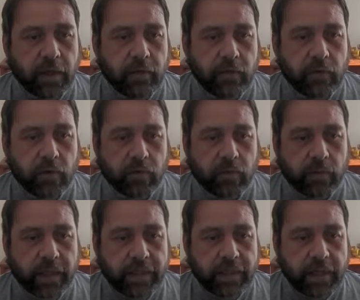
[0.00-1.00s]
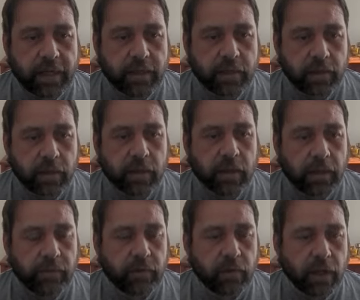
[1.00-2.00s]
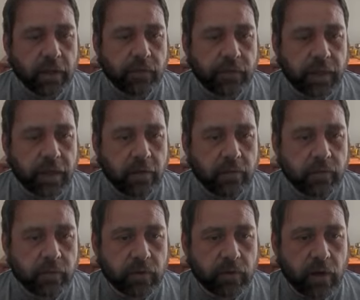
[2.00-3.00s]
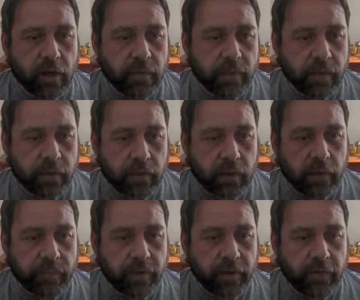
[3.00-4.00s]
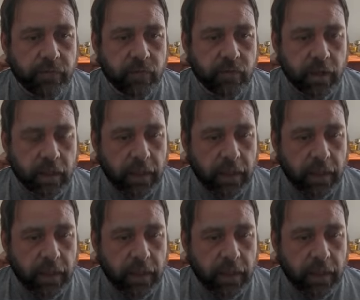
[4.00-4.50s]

If you've got it all the way to the end, if you'd like the video and subscribe, I'd be grateful.